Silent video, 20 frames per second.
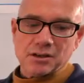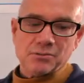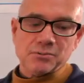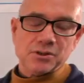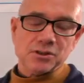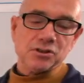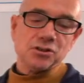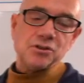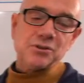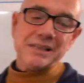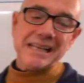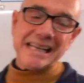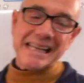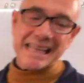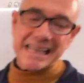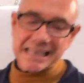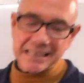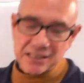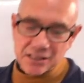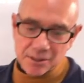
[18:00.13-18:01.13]
we'll do it
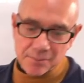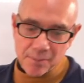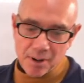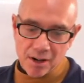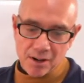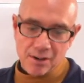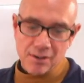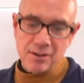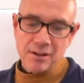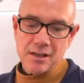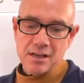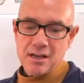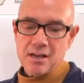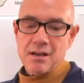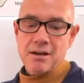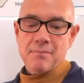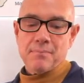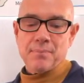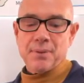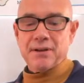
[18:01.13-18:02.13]
again tomorrow,
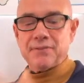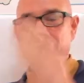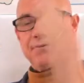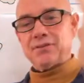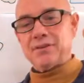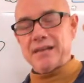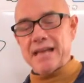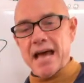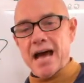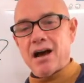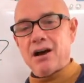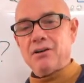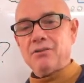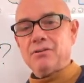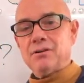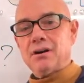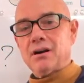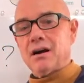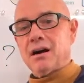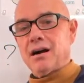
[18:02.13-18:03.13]
but for now,
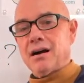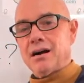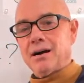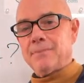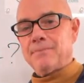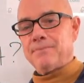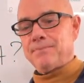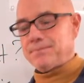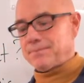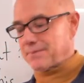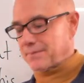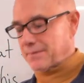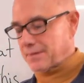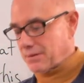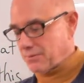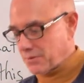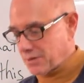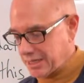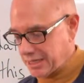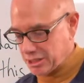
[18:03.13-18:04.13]
um,
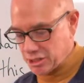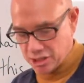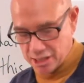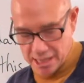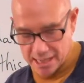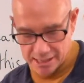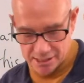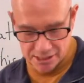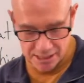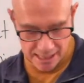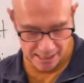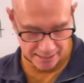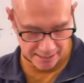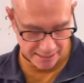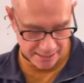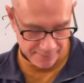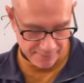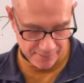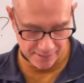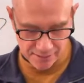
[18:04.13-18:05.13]
we're gonna change
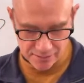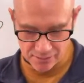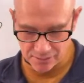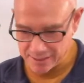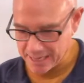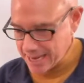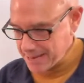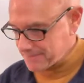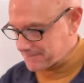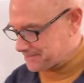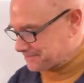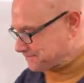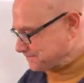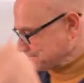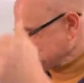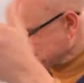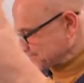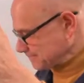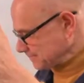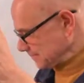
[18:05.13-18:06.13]
activities, okay?
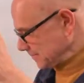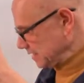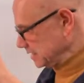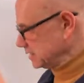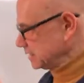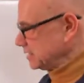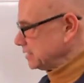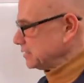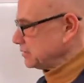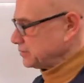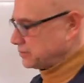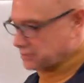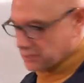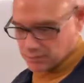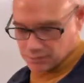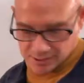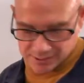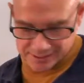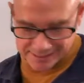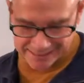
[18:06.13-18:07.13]
So
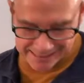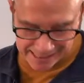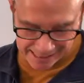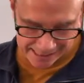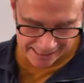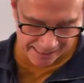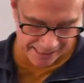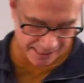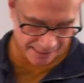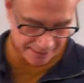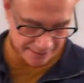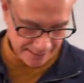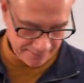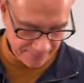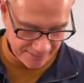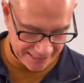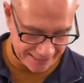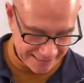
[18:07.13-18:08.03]
our second activity